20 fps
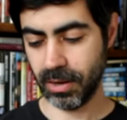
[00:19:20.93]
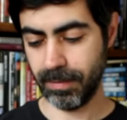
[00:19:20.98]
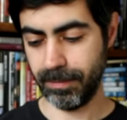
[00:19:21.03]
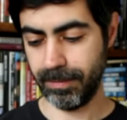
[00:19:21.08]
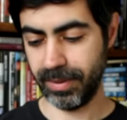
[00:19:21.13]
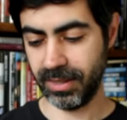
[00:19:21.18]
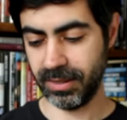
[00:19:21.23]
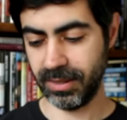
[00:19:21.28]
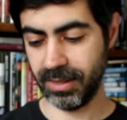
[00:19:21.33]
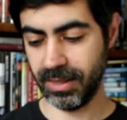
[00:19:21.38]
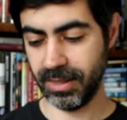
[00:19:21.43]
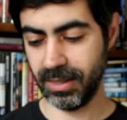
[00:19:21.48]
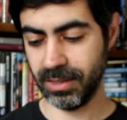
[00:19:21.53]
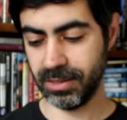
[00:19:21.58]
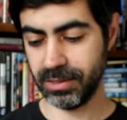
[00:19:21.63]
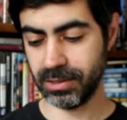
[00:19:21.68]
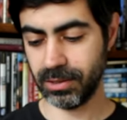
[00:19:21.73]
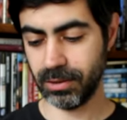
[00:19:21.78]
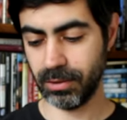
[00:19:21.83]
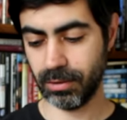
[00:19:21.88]
but it
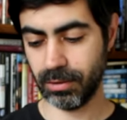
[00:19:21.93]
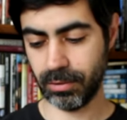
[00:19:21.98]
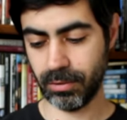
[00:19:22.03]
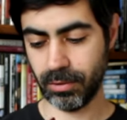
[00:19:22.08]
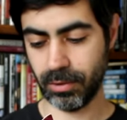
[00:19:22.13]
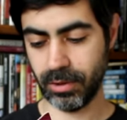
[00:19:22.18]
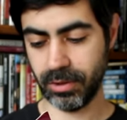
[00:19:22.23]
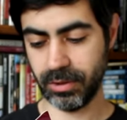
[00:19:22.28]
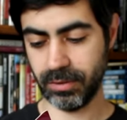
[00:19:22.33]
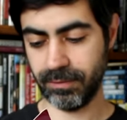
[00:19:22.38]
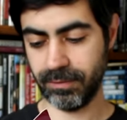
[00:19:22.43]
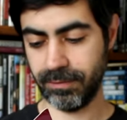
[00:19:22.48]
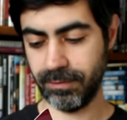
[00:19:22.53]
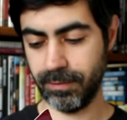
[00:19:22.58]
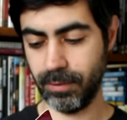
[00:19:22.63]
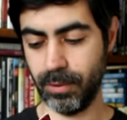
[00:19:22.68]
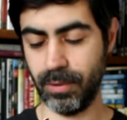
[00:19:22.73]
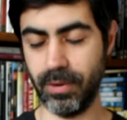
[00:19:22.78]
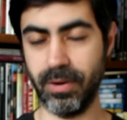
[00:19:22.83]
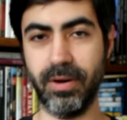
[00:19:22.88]
is thought
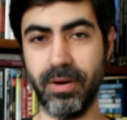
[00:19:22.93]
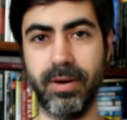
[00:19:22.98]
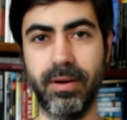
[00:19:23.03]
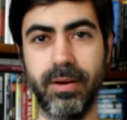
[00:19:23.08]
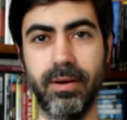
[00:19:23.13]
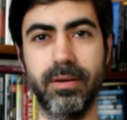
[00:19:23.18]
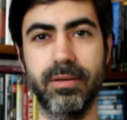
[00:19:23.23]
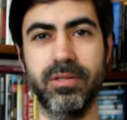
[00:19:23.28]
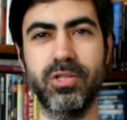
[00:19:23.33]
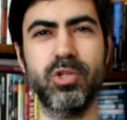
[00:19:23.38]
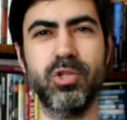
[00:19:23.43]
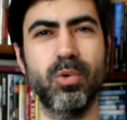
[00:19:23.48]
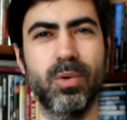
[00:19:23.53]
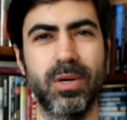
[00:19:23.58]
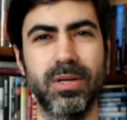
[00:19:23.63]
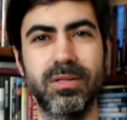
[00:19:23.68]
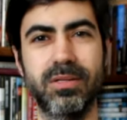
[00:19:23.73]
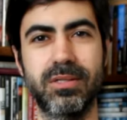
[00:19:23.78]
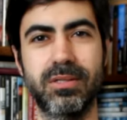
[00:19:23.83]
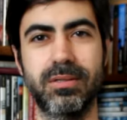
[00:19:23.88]
for
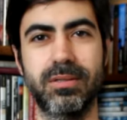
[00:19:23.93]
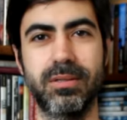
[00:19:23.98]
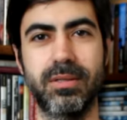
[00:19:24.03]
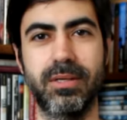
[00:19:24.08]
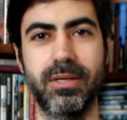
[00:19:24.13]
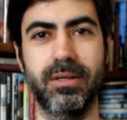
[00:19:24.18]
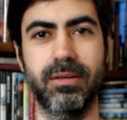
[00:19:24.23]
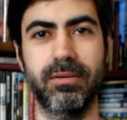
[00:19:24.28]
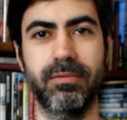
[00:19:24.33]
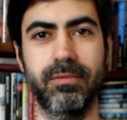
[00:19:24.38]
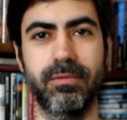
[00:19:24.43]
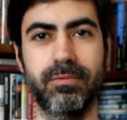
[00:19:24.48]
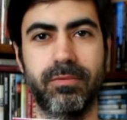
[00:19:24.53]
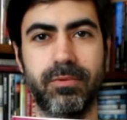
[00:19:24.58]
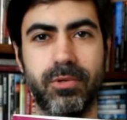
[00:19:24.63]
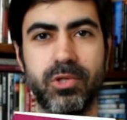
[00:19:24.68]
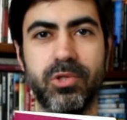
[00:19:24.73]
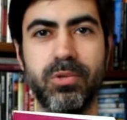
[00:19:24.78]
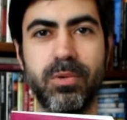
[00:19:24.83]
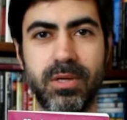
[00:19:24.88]
students, like
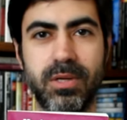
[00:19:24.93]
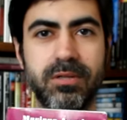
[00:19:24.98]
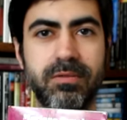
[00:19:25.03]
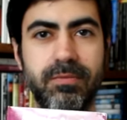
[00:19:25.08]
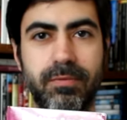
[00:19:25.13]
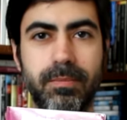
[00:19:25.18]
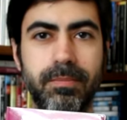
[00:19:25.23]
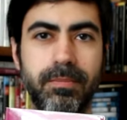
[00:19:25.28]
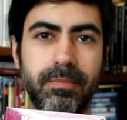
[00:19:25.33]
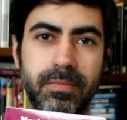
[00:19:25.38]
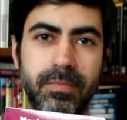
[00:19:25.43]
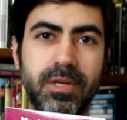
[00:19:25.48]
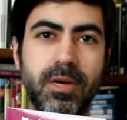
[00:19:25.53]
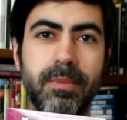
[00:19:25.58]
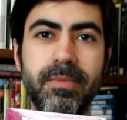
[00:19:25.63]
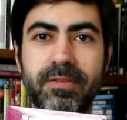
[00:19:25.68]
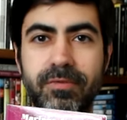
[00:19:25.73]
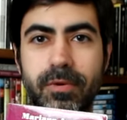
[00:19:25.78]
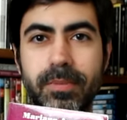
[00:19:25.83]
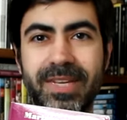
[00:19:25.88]
for students from
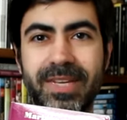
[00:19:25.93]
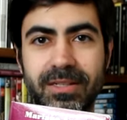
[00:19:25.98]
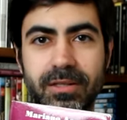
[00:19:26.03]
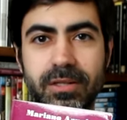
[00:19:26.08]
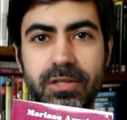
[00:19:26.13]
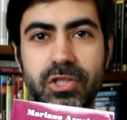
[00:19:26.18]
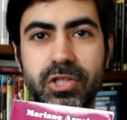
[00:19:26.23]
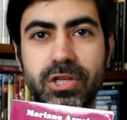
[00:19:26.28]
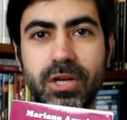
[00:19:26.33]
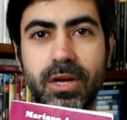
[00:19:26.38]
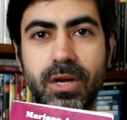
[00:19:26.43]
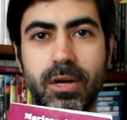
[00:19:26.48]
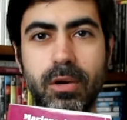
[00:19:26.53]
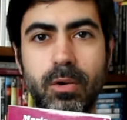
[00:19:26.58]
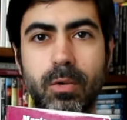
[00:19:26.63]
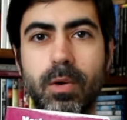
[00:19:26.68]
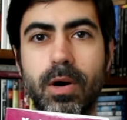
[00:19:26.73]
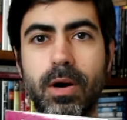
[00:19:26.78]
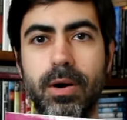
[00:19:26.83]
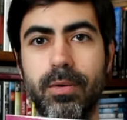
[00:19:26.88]
coming from English
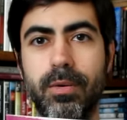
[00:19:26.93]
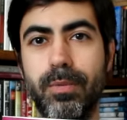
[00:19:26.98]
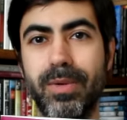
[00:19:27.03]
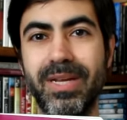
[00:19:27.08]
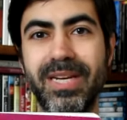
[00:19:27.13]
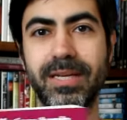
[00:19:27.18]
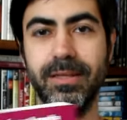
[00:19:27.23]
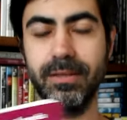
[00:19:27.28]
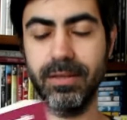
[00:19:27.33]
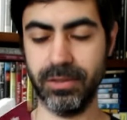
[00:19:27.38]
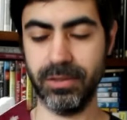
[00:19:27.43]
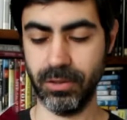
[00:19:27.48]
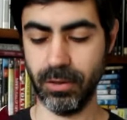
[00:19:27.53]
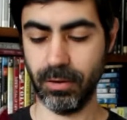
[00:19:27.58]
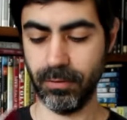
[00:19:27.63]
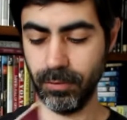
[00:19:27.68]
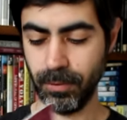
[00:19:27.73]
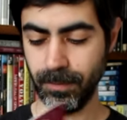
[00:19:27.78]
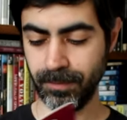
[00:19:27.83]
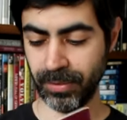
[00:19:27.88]
who are reading this
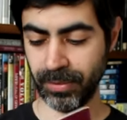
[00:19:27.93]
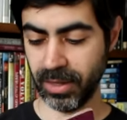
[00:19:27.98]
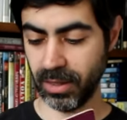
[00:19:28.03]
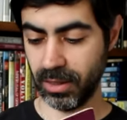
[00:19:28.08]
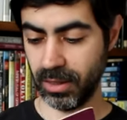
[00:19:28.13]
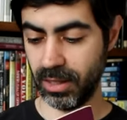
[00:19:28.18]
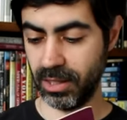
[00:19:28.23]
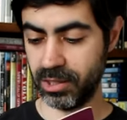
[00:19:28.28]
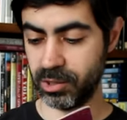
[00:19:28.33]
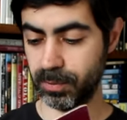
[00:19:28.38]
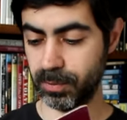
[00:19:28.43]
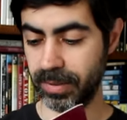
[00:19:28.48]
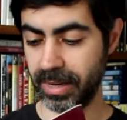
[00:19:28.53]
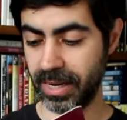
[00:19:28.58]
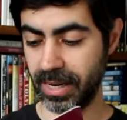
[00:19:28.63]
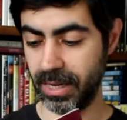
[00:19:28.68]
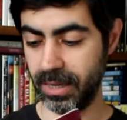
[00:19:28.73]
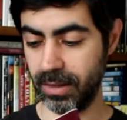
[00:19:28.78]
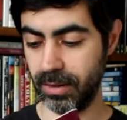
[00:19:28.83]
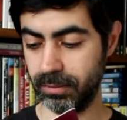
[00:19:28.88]
novel. It's
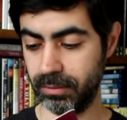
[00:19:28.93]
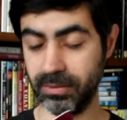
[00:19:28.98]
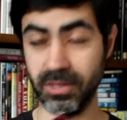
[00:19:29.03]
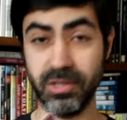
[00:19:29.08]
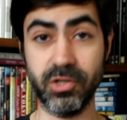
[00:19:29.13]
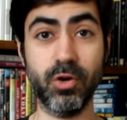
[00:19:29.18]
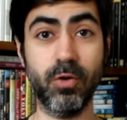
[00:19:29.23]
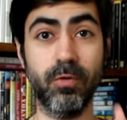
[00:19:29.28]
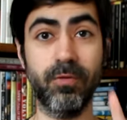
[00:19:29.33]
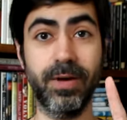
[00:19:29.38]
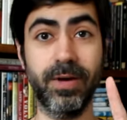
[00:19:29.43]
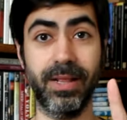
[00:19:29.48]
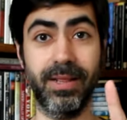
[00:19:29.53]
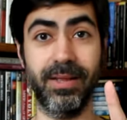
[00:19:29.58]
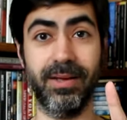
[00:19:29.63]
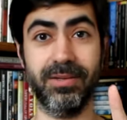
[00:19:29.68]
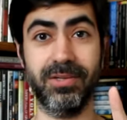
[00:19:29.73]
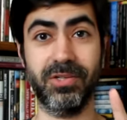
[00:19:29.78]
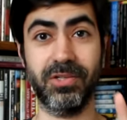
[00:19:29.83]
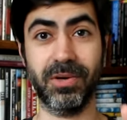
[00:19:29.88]
by this
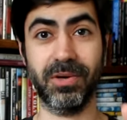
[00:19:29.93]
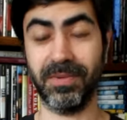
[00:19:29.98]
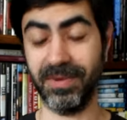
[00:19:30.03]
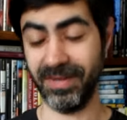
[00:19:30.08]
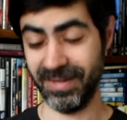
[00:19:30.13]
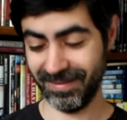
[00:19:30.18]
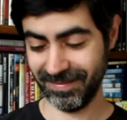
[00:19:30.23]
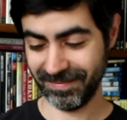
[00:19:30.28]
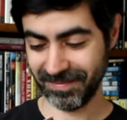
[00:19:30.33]
novella, sorry.